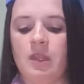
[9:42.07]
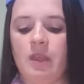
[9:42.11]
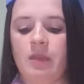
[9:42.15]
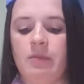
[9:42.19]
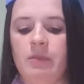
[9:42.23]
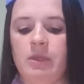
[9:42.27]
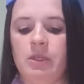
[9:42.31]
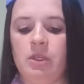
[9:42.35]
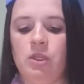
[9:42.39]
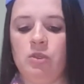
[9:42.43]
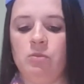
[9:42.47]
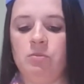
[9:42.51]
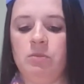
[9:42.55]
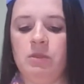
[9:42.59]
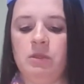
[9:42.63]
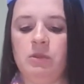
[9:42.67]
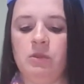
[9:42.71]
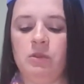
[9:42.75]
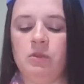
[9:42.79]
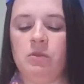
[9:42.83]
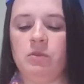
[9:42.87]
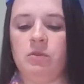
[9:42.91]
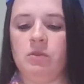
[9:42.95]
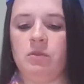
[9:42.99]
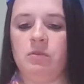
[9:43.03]
I mean, you
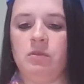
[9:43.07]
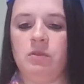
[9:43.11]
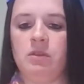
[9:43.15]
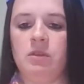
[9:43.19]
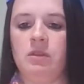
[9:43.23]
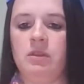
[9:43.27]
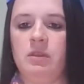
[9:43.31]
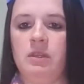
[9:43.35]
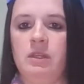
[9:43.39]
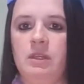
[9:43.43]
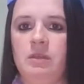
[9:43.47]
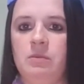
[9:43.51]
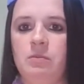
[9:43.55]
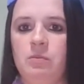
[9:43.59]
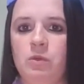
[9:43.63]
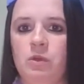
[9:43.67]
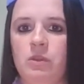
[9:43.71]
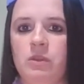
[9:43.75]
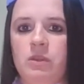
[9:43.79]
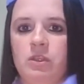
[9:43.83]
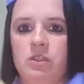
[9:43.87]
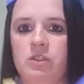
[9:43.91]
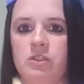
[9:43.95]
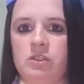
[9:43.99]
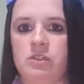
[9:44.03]
need more
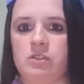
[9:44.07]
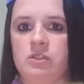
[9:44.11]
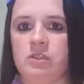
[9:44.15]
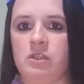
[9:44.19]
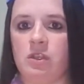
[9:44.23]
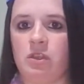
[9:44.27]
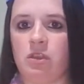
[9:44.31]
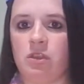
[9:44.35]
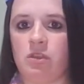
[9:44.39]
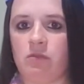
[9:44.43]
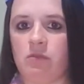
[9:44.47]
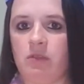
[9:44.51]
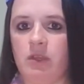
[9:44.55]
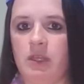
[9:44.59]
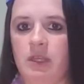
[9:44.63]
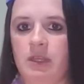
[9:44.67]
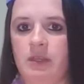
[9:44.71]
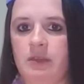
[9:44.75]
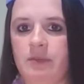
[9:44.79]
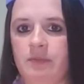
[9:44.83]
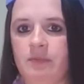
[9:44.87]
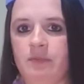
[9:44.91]
than just the 3.